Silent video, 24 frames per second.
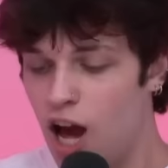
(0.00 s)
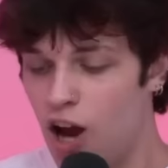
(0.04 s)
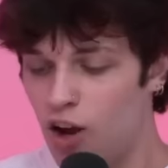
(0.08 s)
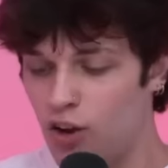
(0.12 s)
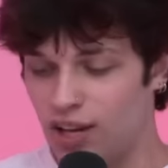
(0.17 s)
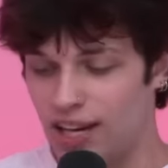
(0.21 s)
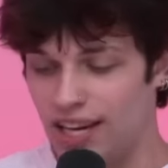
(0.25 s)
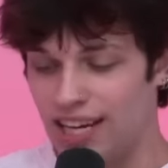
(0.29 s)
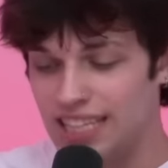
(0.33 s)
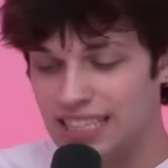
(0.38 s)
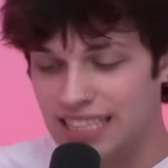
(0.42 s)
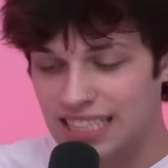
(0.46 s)

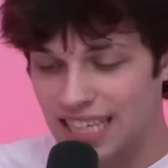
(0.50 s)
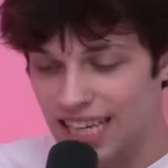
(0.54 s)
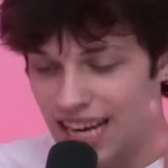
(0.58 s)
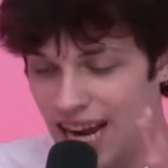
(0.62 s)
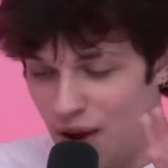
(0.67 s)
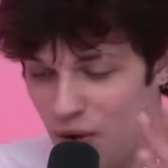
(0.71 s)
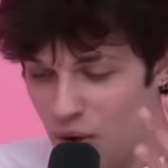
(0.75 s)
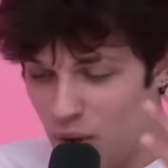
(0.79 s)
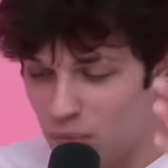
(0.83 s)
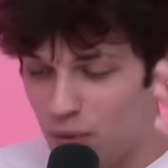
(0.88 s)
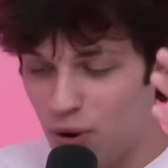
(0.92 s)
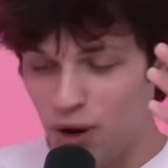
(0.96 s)
Okay,
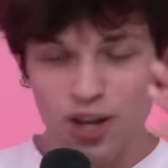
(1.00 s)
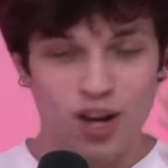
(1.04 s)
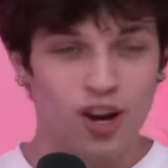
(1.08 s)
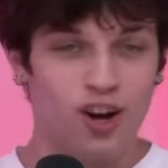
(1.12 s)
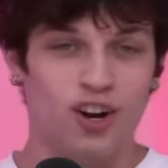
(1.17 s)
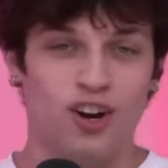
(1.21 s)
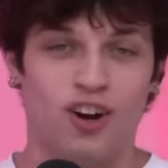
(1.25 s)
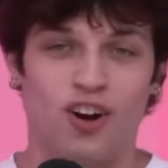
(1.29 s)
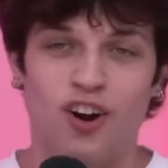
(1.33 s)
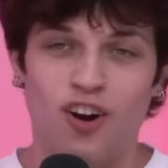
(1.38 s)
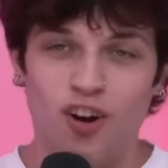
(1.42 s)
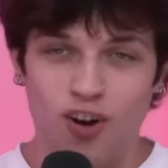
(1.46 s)
today we're putting
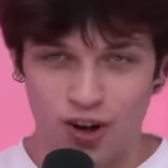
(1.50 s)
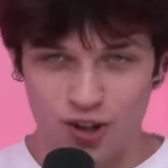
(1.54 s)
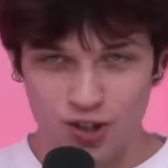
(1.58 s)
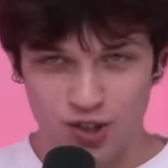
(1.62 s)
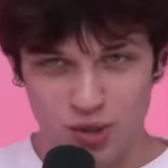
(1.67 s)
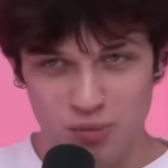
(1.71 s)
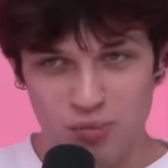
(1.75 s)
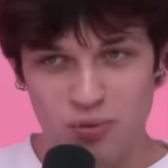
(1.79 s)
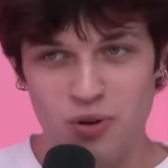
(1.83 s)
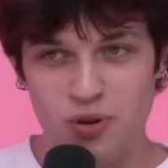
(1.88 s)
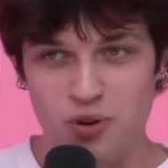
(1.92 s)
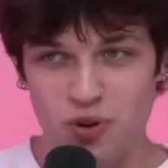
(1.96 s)
on our
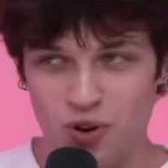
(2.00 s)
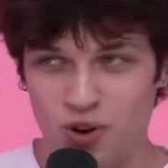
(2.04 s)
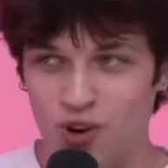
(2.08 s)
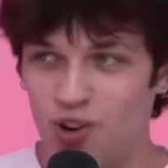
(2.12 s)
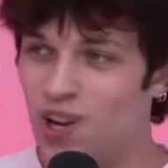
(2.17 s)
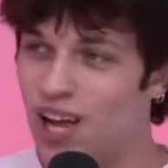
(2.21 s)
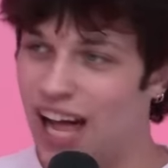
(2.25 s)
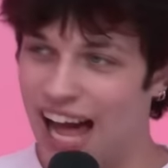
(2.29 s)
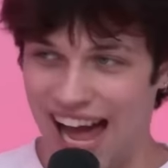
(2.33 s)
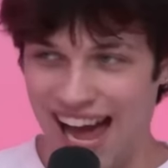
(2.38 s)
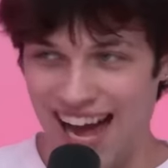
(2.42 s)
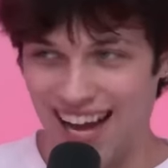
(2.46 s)

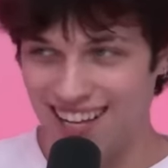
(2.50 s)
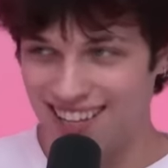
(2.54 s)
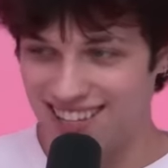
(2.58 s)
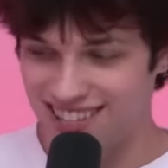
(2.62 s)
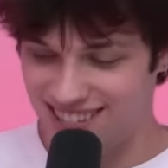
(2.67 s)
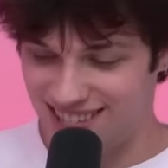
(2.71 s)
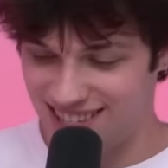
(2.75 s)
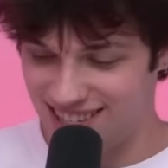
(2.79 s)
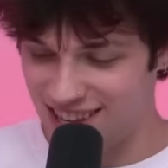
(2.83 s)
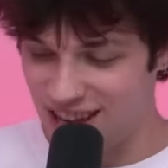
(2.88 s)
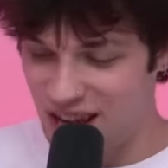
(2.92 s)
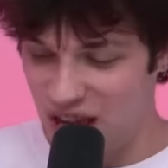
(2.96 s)
entrepreneurial
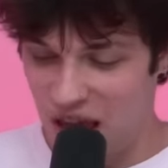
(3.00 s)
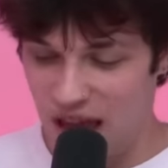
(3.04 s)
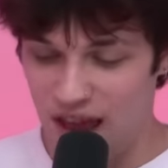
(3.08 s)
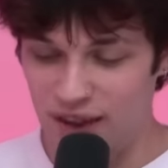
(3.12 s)
hats.